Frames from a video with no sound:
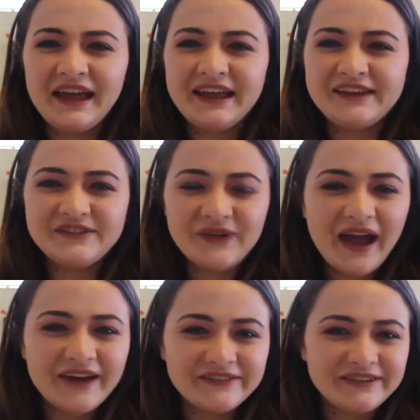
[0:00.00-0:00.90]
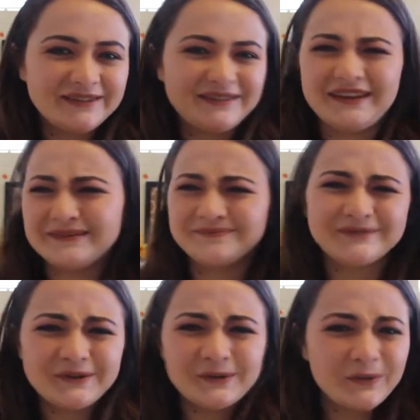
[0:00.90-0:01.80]
and if you haven't, like,
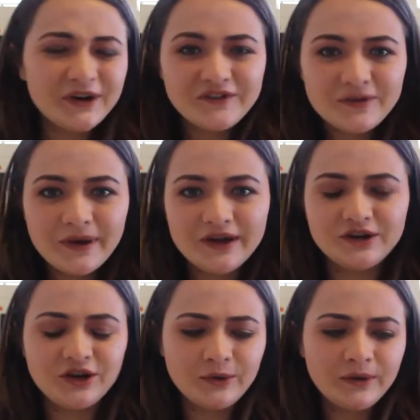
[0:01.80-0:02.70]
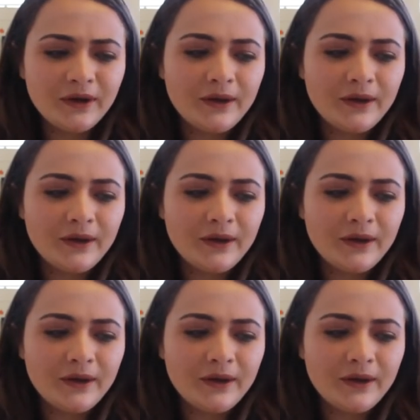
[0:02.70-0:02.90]
where have you been, you know?